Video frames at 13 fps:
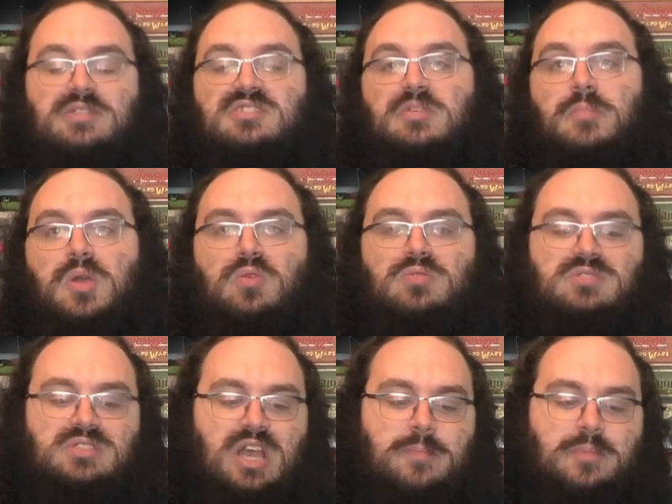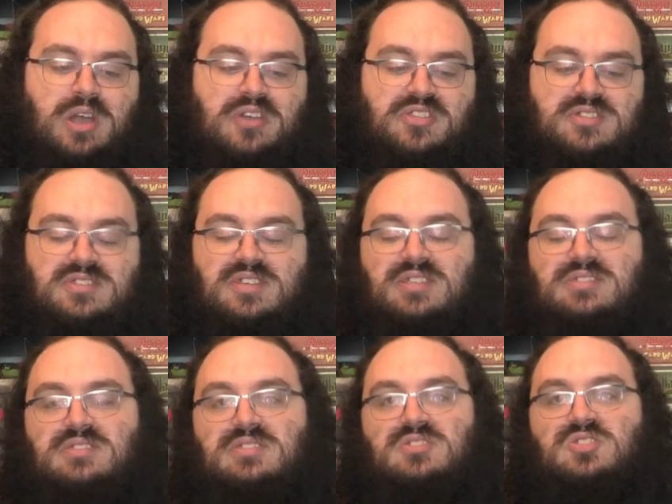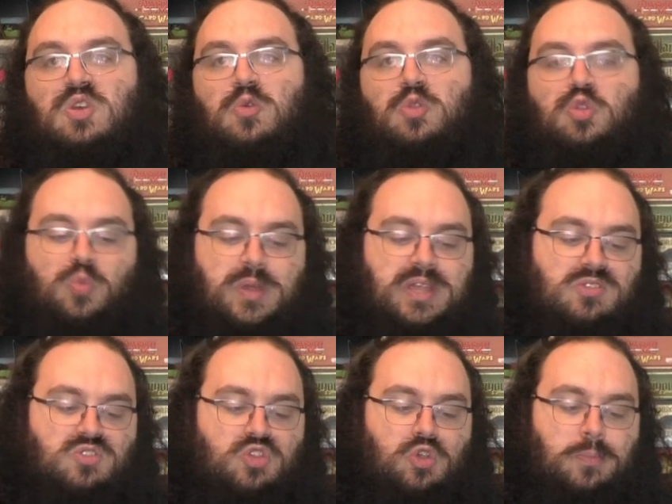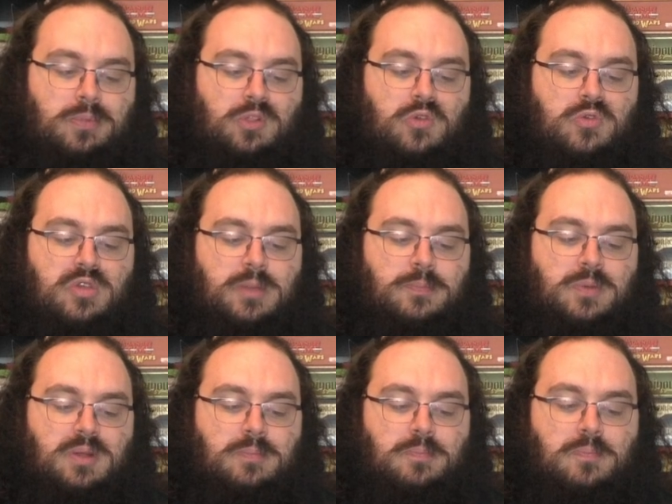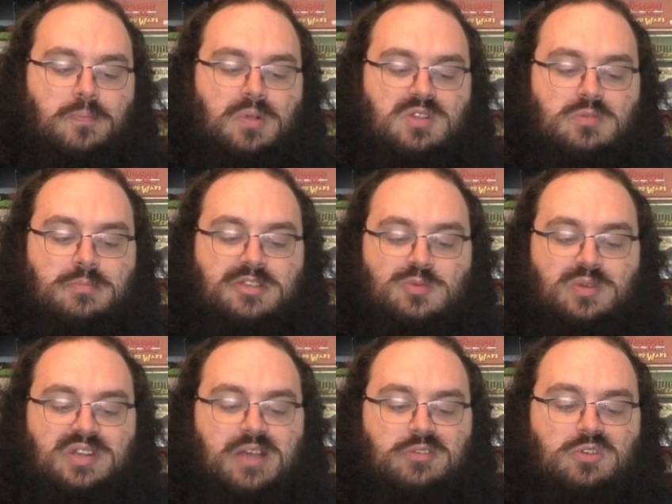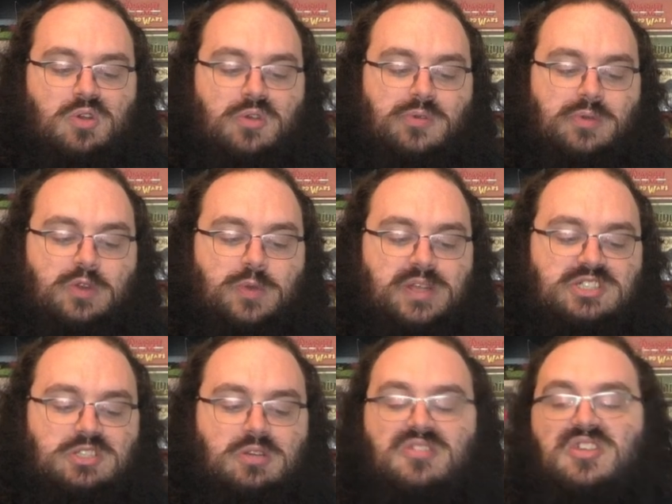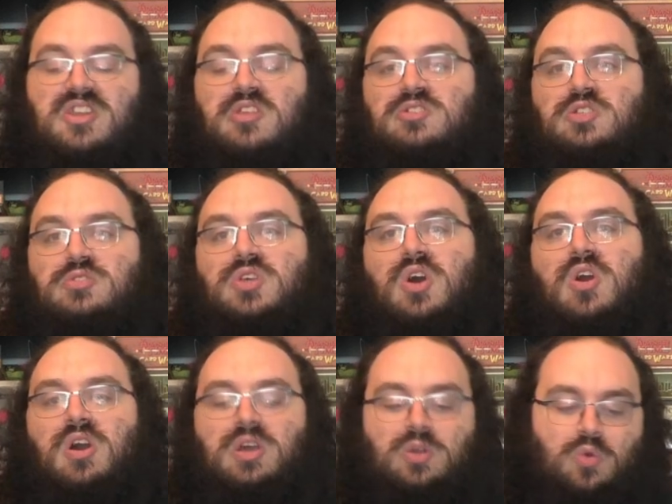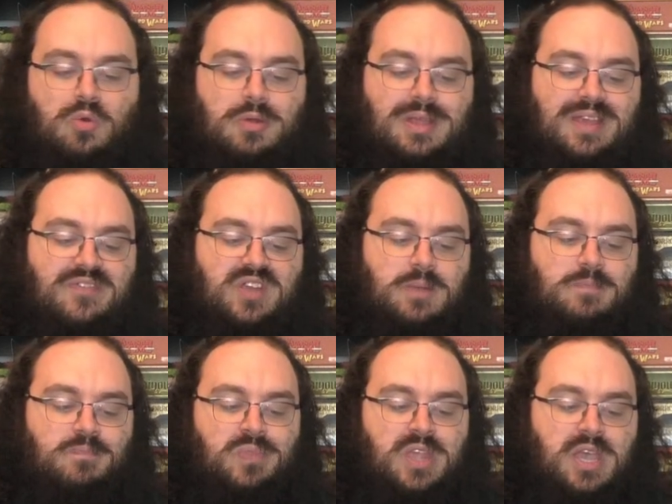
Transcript: Zimone's hypothesis. So three and two blue, you could put up plus one plus one counter onto a creature, then you choose odd or even.